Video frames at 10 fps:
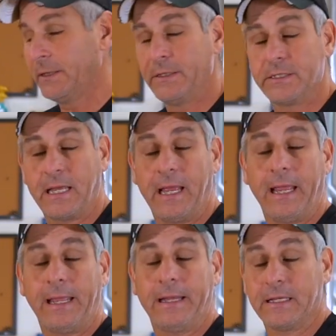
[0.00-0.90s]

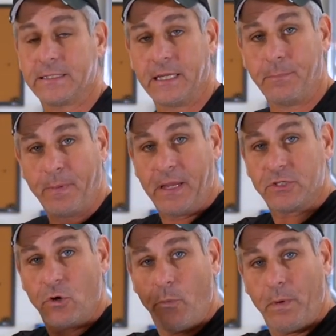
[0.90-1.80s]
say in a sink
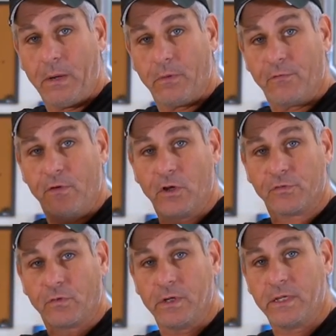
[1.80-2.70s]
base opening where the false
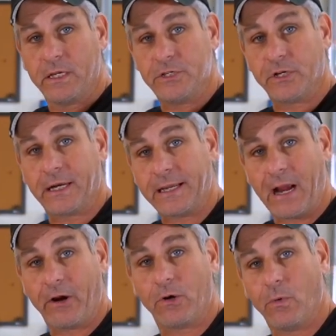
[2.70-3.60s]
front is, you got
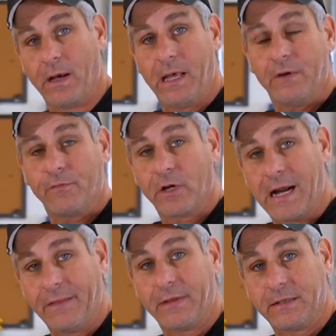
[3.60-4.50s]
carried away and
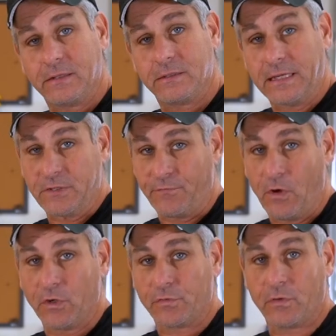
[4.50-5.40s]
forgot that gets a
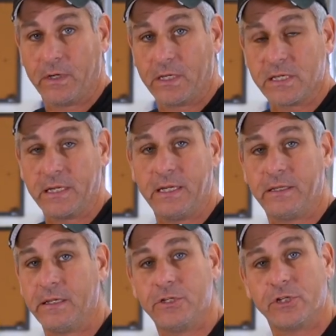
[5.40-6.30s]
false front, doesn't
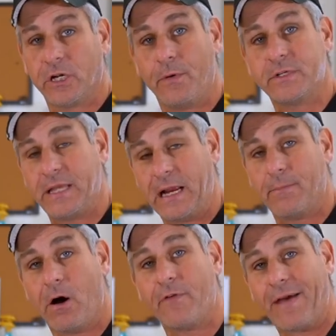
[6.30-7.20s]
need these, you can always take
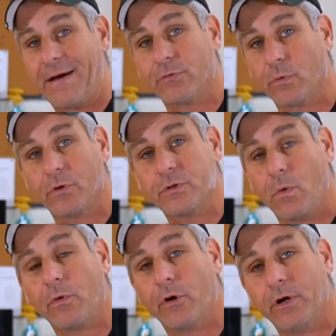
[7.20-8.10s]
them off afterwards. It
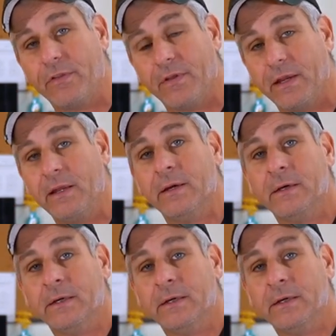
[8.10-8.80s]
won't hurt anything.